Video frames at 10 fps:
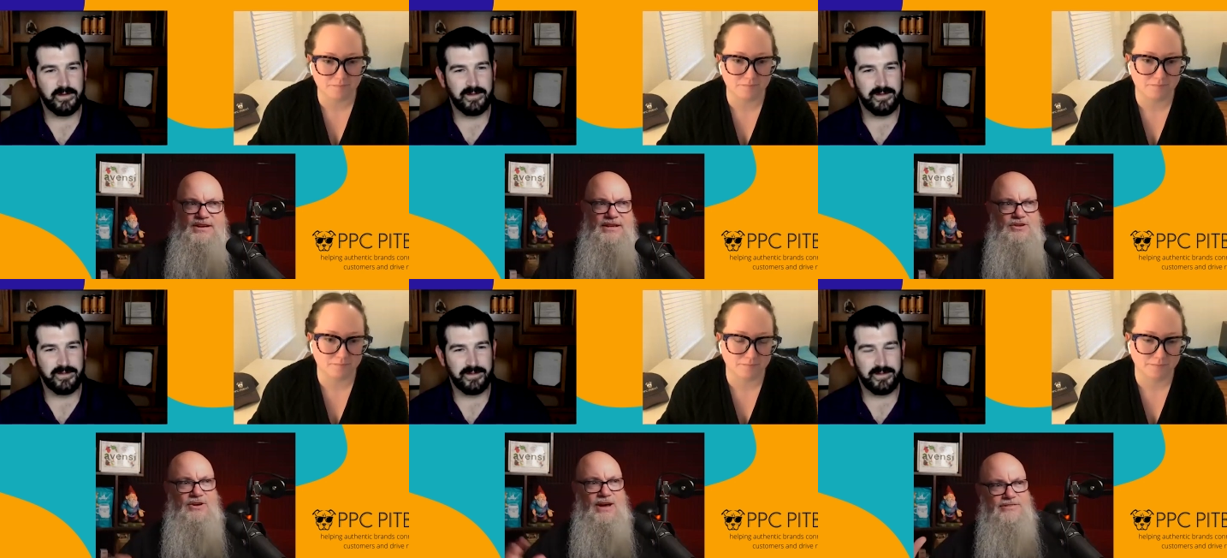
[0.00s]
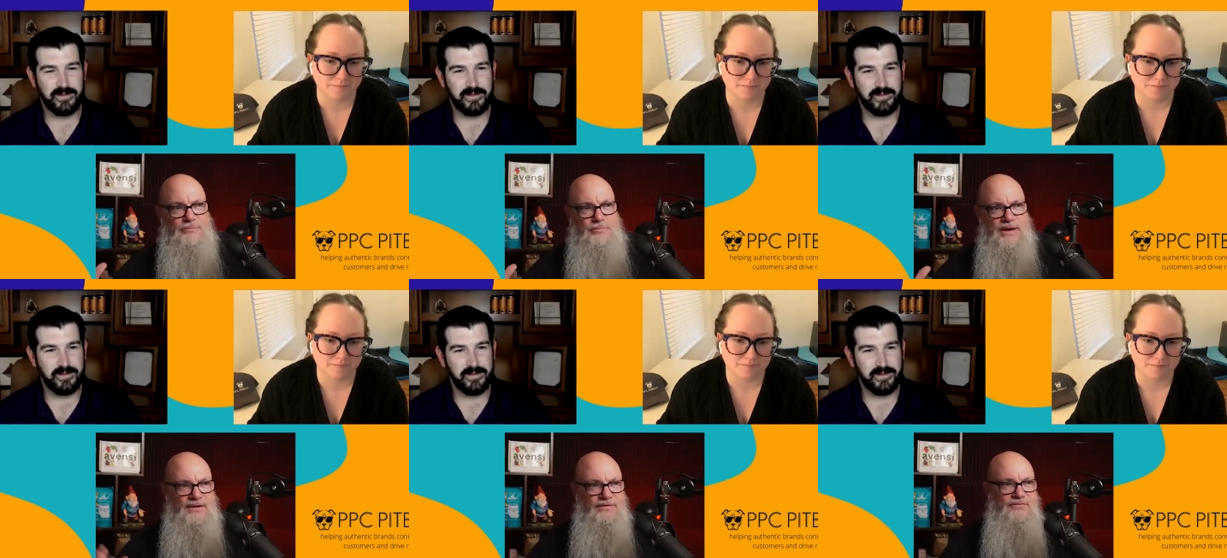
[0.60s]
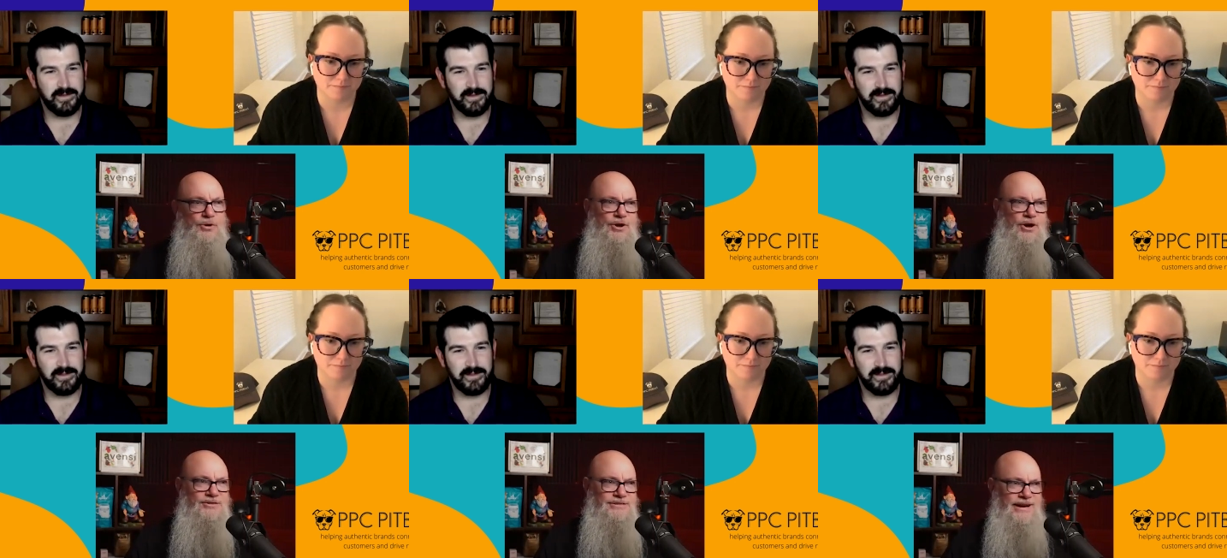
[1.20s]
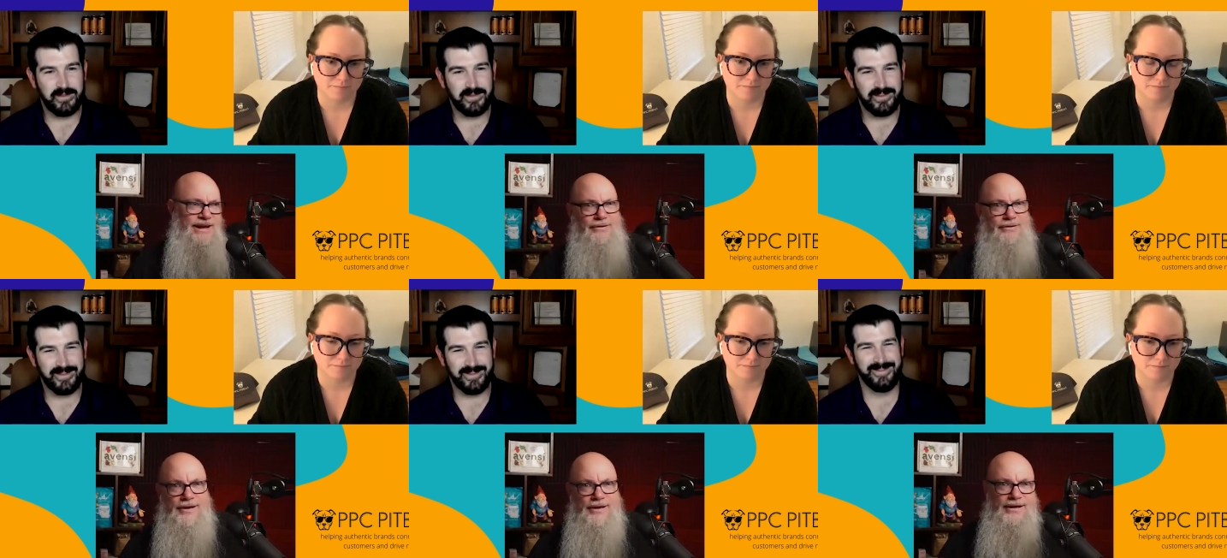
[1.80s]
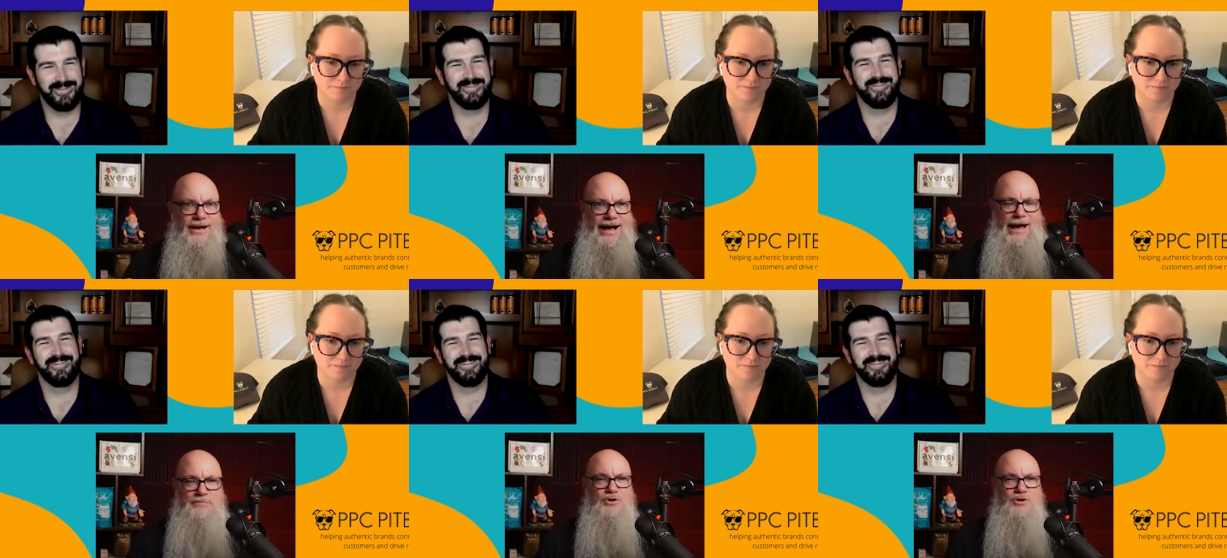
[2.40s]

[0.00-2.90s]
Speaker 1: Like you guys are paying $4 an hour. I'm